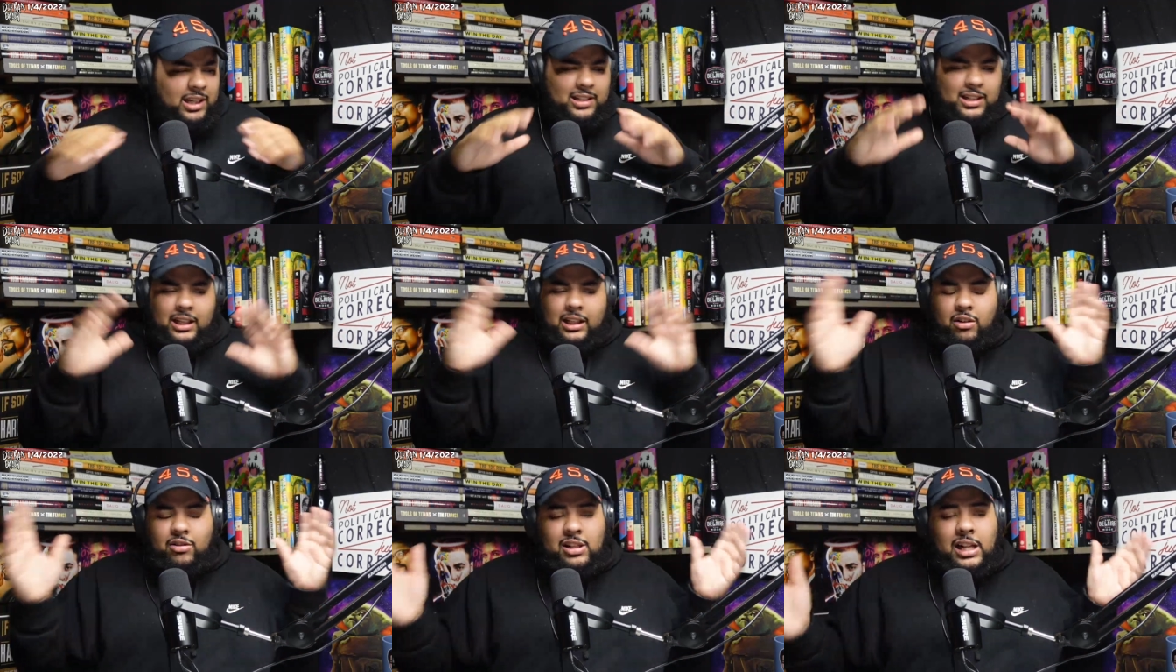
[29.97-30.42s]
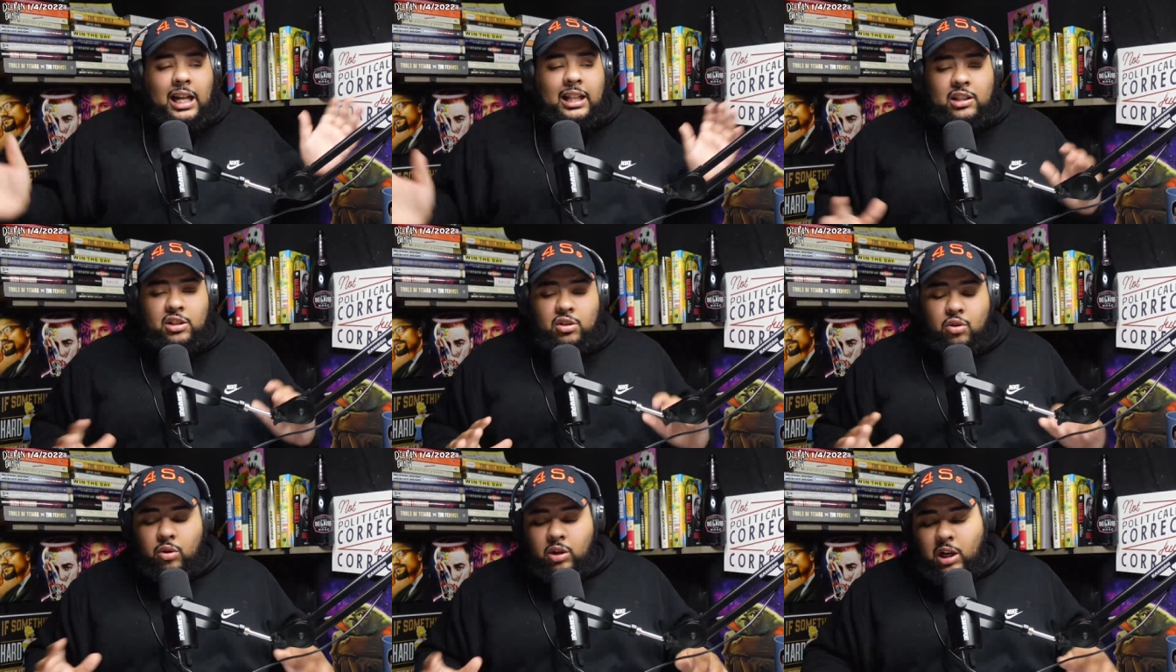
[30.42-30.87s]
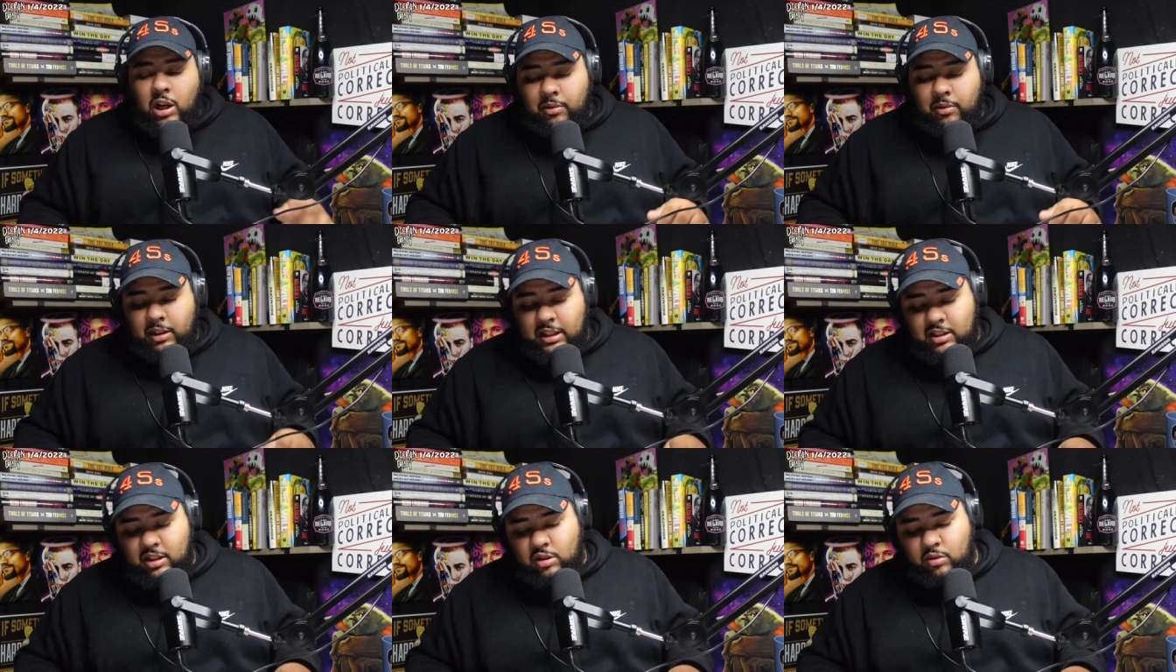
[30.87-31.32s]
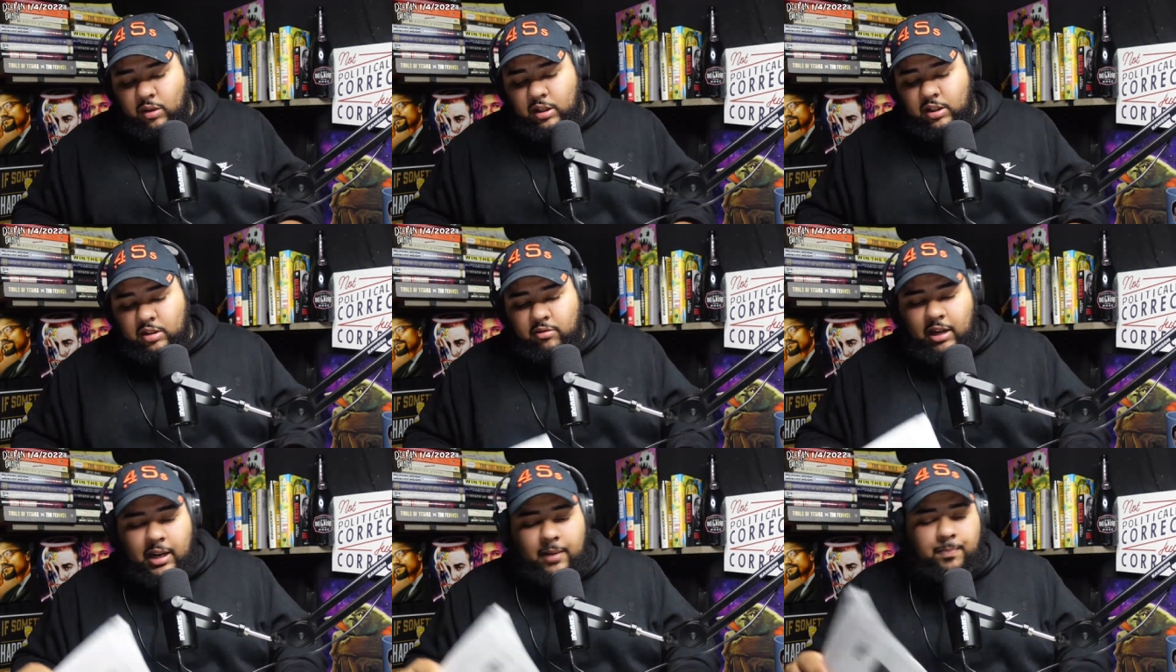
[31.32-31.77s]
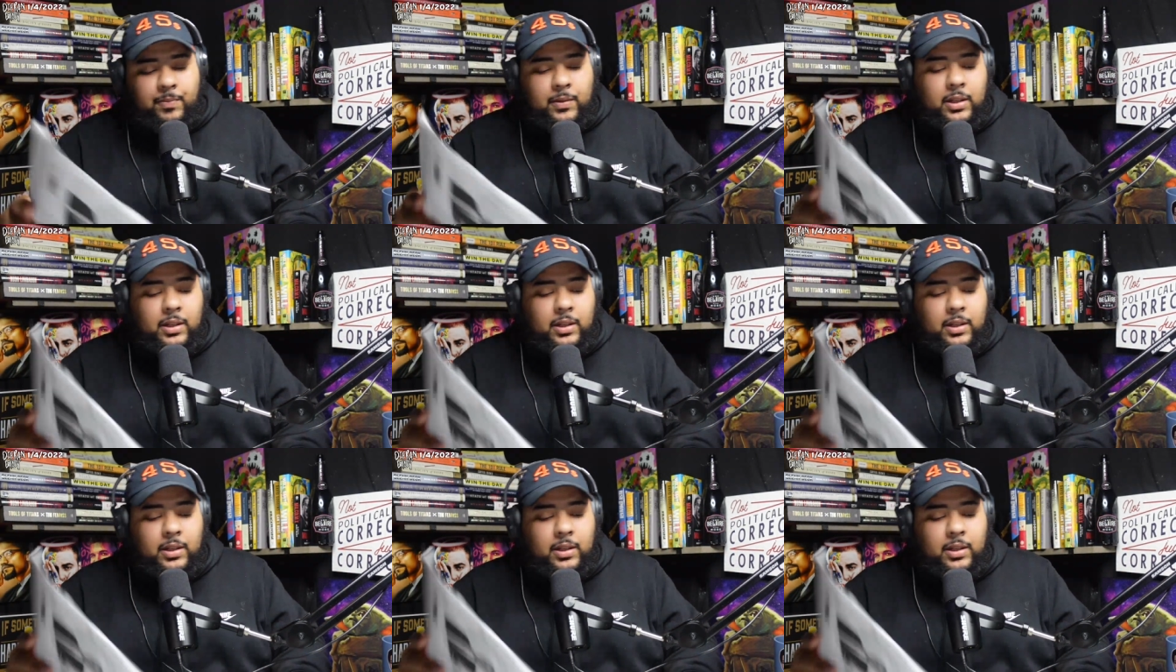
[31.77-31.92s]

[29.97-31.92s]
Like, there's a lot of things going on with that situation, right?